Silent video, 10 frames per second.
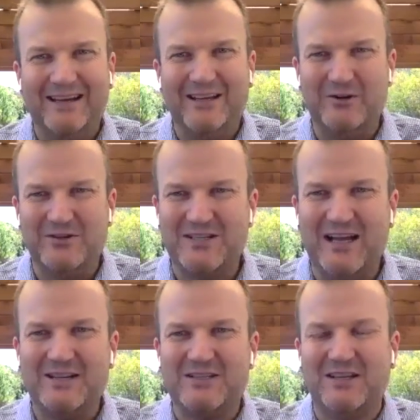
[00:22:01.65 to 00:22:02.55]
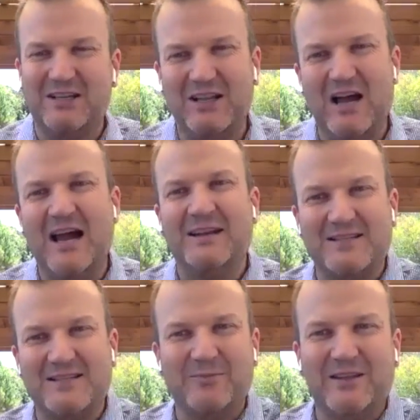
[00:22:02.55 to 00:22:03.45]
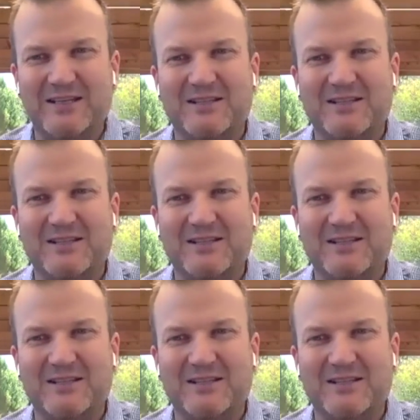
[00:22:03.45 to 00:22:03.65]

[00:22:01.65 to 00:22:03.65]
you know, start to align some of these